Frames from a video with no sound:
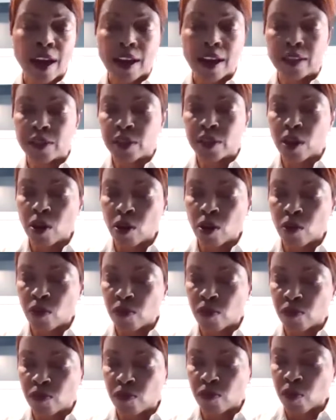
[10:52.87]
And
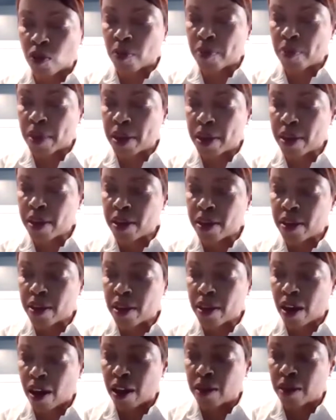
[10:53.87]
so for
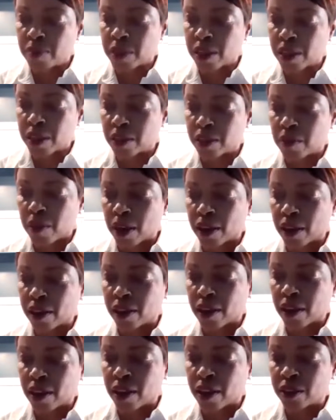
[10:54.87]
me, I'm telling my
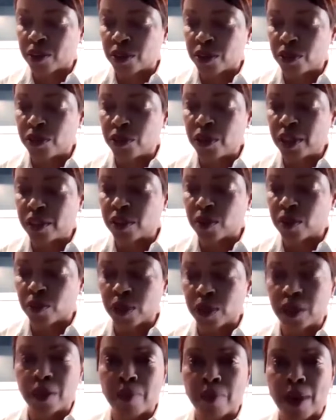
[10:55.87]
clients, you need to
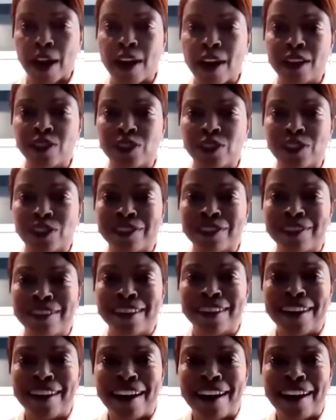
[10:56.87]
reimagine